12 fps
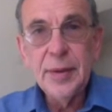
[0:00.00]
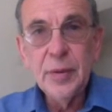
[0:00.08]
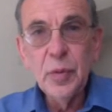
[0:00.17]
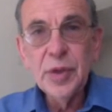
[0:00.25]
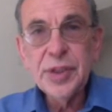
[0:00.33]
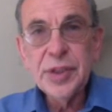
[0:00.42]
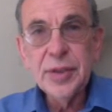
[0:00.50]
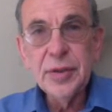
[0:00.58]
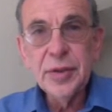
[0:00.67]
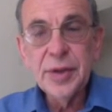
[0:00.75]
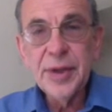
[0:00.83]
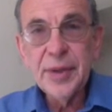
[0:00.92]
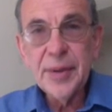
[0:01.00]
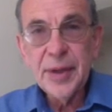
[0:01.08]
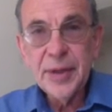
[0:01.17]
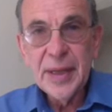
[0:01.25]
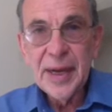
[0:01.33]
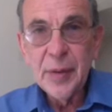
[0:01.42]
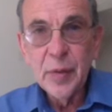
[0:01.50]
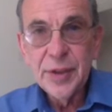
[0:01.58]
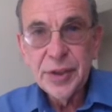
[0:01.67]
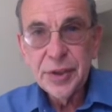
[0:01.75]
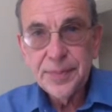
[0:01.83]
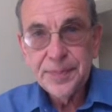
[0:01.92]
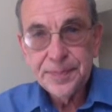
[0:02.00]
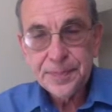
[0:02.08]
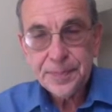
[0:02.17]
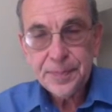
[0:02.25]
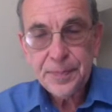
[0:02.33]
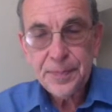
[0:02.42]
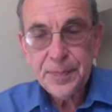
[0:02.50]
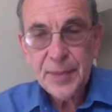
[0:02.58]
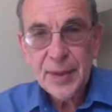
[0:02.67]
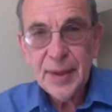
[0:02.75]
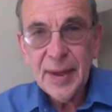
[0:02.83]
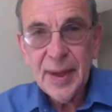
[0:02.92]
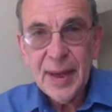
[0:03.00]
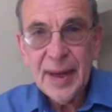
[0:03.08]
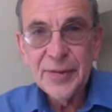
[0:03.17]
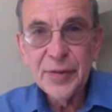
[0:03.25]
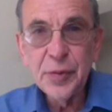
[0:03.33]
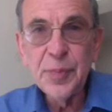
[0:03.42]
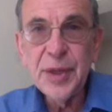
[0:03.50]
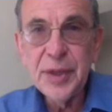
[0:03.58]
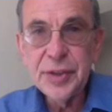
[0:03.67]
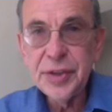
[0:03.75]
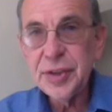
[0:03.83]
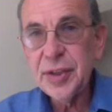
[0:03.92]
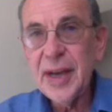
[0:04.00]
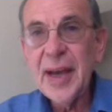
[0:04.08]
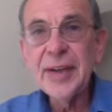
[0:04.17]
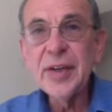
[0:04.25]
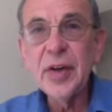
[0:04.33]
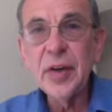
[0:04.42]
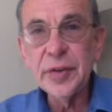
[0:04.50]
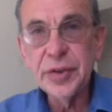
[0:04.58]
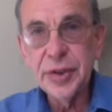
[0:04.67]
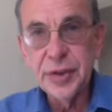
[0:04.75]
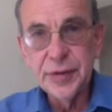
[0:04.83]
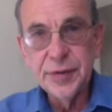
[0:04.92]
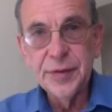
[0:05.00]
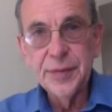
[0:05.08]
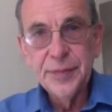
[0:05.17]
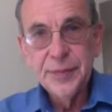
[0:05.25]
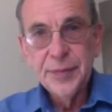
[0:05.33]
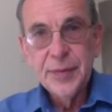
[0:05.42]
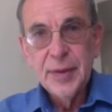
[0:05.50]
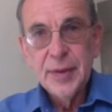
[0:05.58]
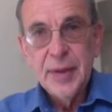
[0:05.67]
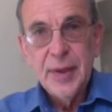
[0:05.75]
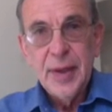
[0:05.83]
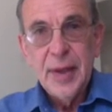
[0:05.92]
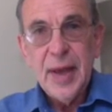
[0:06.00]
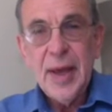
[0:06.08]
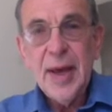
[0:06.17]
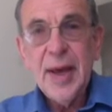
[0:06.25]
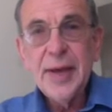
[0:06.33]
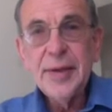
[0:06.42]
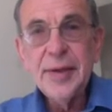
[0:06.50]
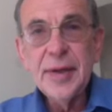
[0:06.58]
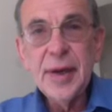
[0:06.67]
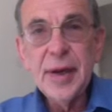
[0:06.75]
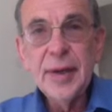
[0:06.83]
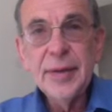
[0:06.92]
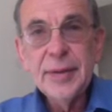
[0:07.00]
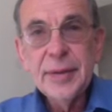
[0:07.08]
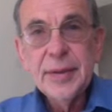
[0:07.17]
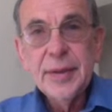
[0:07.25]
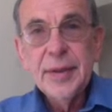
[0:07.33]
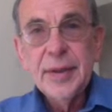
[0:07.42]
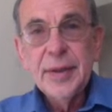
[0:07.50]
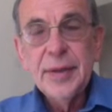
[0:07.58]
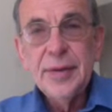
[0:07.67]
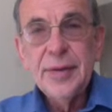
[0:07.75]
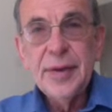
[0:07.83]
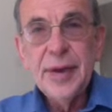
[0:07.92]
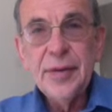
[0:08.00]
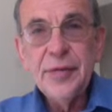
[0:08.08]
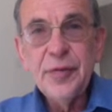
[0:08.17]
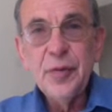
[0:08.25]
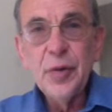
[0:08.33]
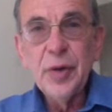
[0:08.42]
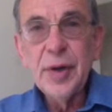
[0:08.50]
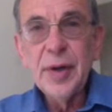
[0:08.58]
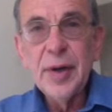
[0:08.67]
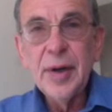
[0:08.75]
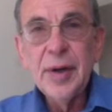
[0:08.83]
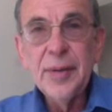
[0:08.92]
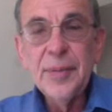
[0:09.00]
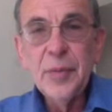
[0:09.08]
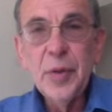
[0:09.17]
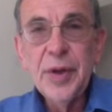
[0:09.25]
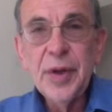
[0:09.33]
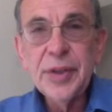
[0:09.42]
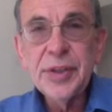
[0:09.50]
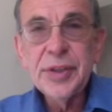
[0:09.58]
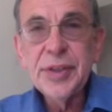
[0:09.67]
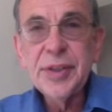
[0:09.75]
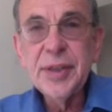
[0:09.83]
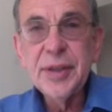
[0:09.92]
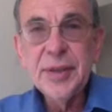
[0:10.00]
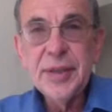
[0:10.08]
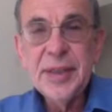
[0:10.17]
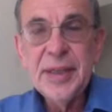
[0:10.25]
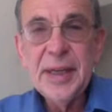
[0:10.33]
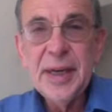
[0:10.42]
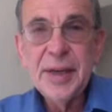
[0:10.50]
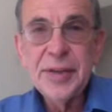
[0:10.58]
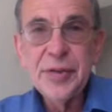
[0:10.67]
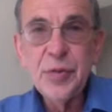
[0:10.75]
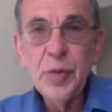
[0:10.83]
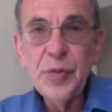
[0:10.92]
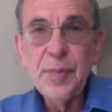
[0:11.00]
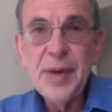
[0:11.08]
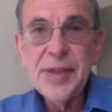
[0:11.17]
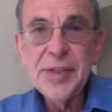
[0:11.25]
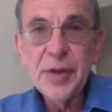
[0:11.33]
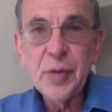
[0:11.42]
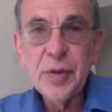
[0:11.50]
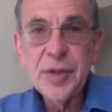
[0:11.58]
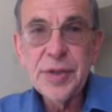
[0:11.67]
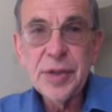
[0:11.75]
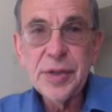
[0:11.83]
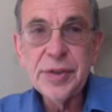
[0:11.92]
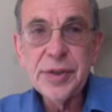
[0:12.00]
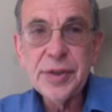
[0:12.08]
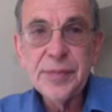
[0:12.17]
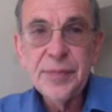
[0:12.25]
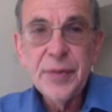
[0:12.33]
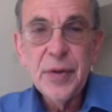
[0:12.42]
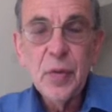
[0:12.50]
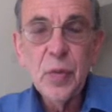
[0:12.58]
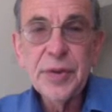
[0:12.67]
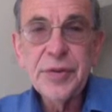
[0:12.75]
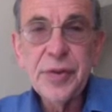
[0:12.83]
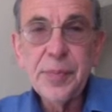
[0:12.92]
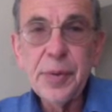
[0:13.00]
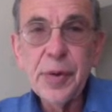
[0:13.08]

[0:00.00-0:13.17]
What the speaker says: we're still learning about language and speech and cultures. And therefore, we are still engaged with basic research. What's the